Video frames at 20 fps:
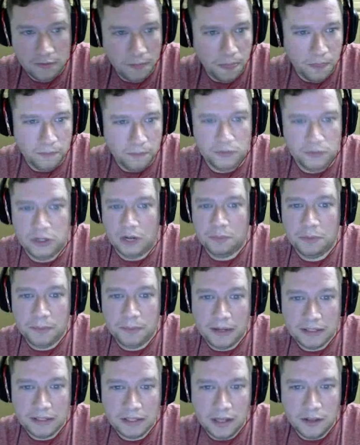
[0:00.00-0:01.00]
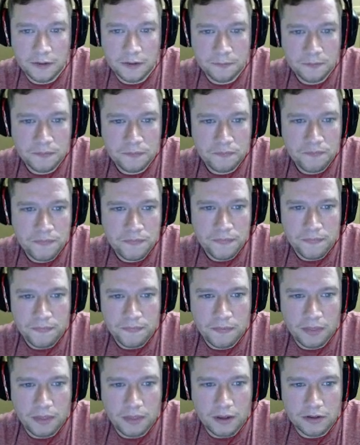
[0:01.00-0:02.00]
tried to put back together.
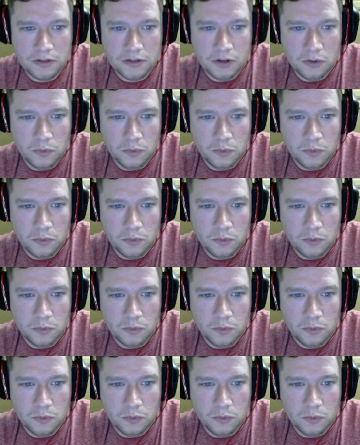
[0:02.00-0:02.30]
So